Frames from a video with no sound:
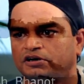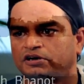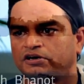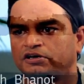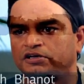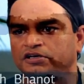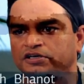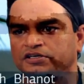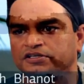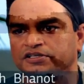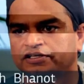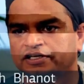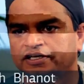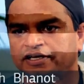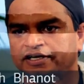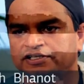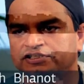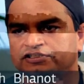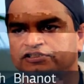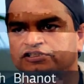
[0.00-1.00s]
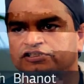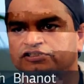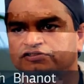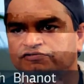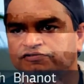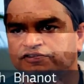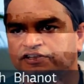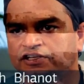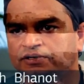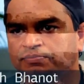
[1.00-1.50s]
or he gets a
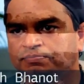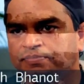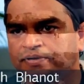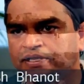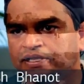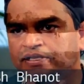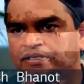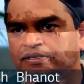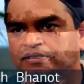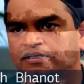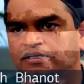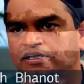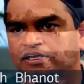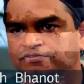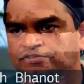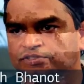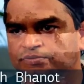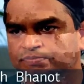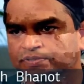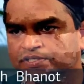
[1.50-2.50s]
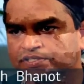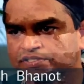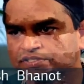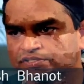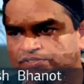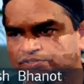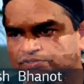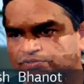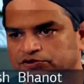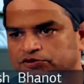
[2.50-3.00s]
severe pain after
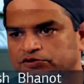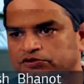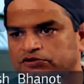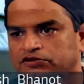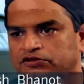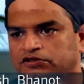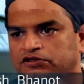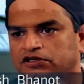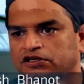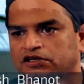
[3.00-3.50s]
passing stool,